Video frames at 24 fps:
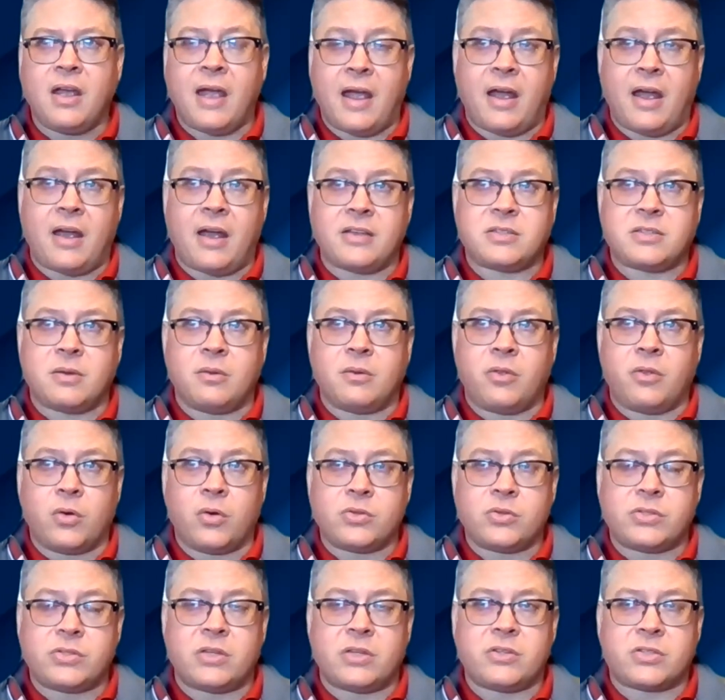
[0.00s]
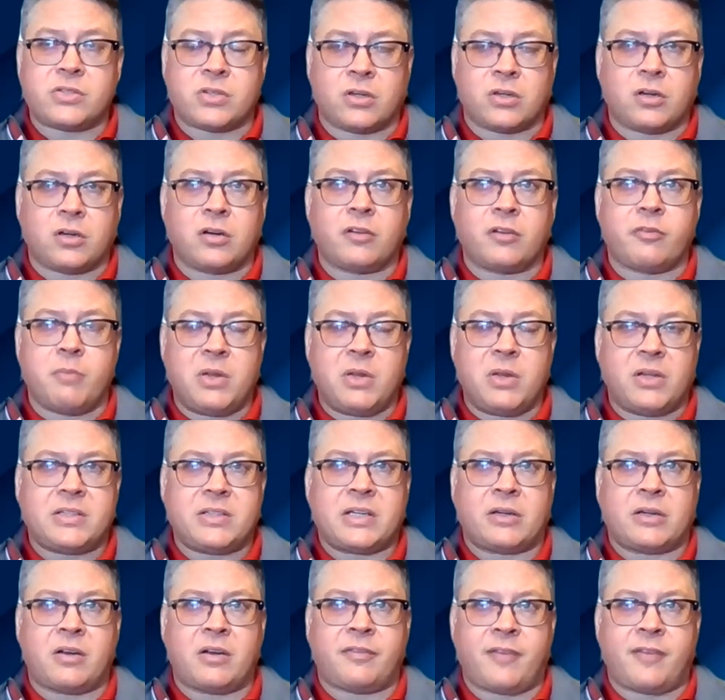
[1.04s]
as those that serve
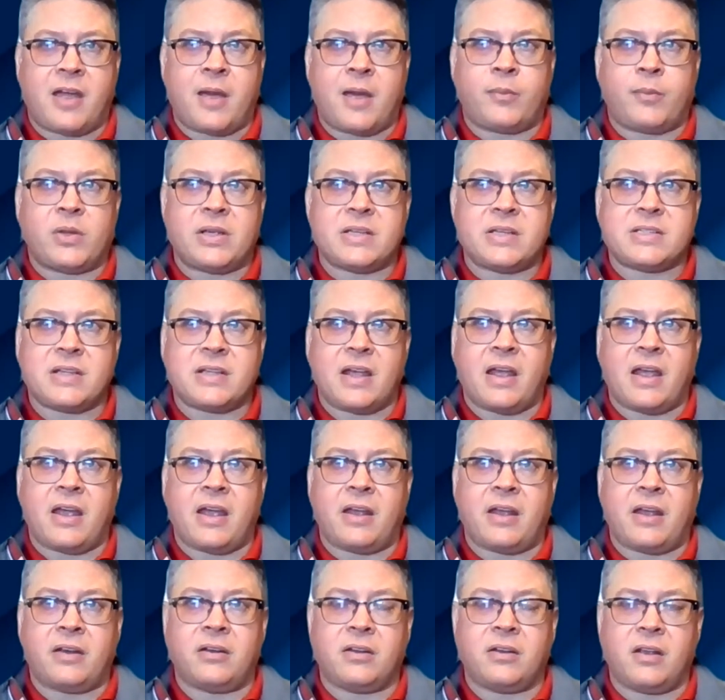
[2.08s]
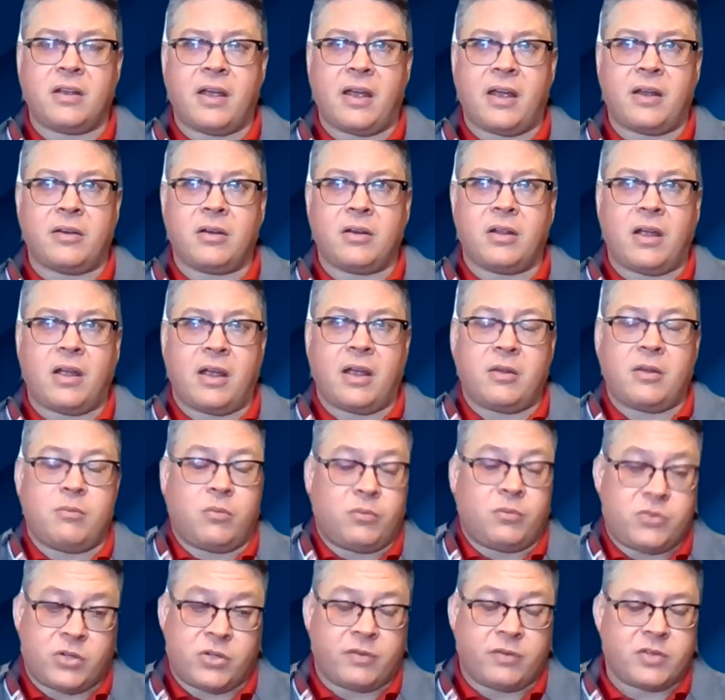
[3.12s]
military families and and
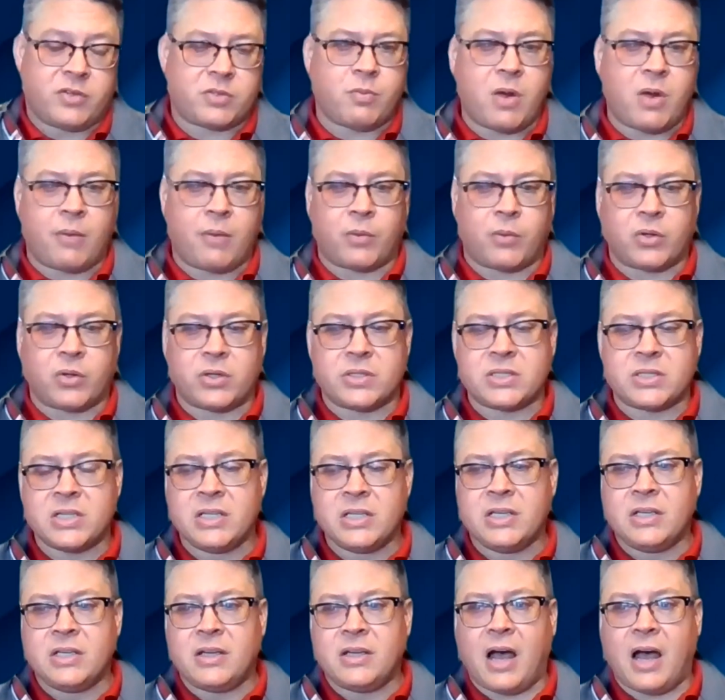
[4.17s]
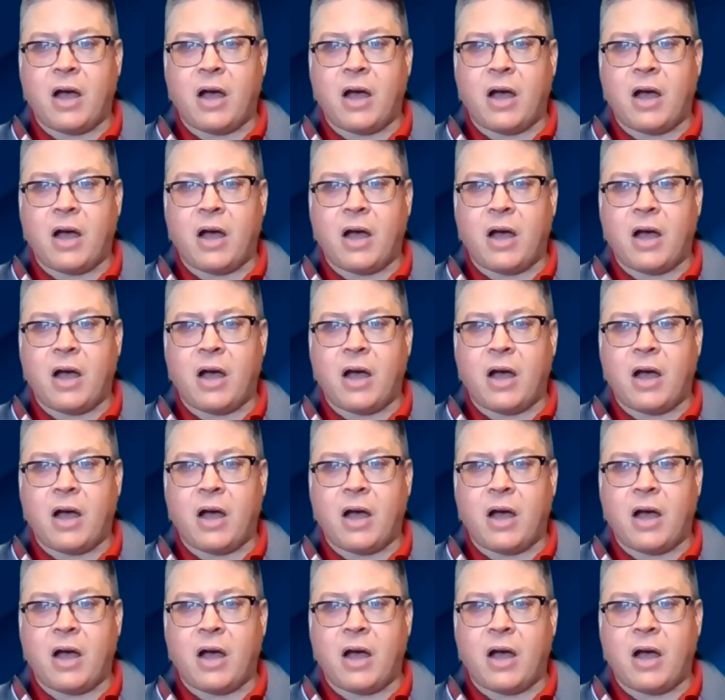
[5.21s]
and service members,